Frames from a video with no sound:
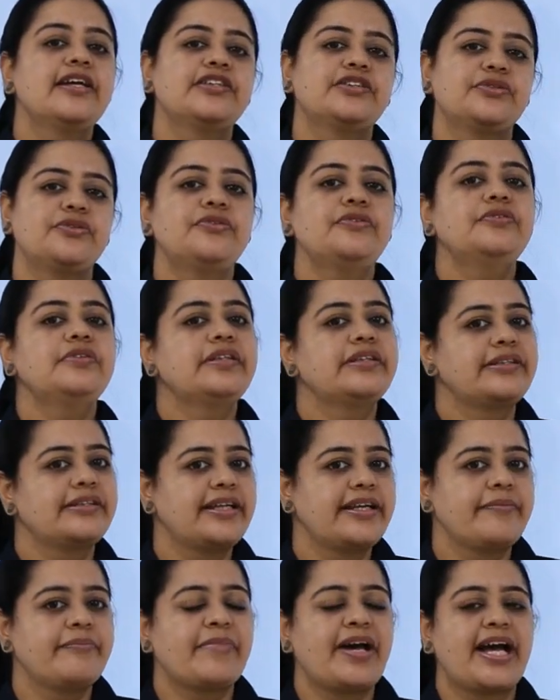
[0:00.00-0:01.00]
So
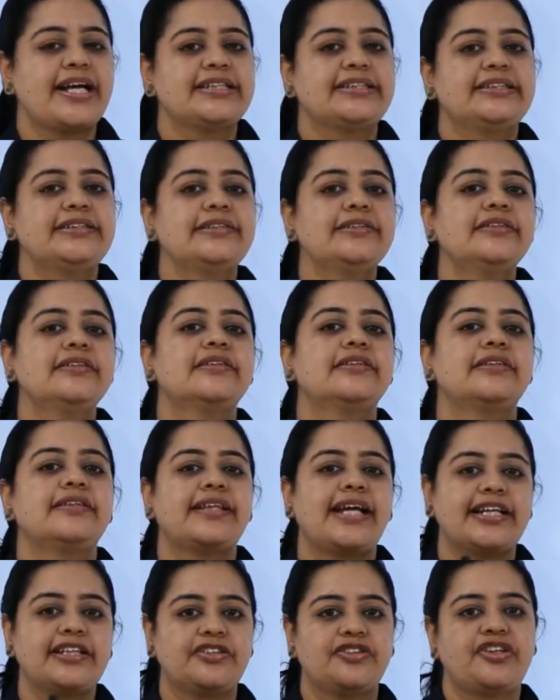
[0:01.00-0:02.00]
imagine
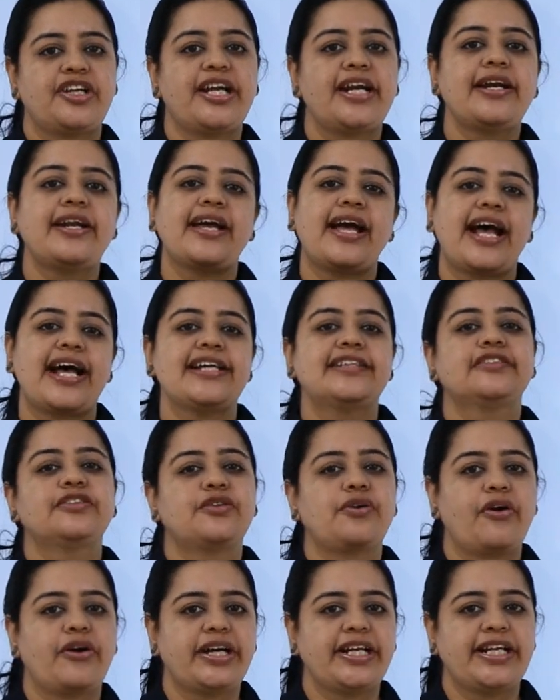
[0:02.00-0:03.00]
that thread as
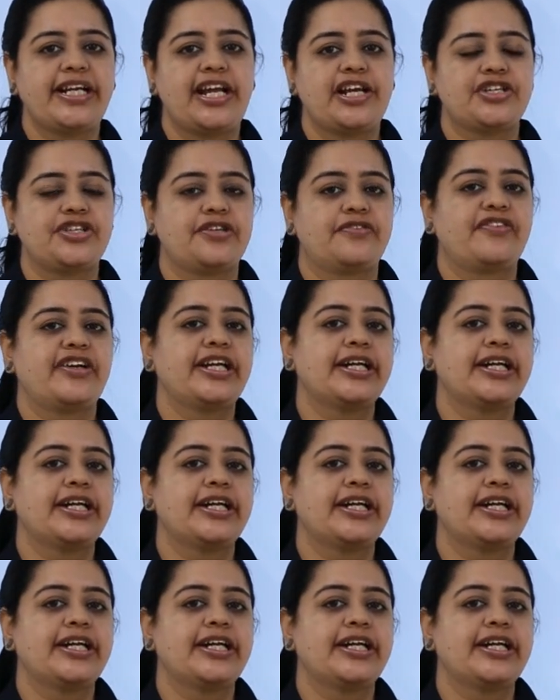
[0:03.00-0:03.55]
coordination.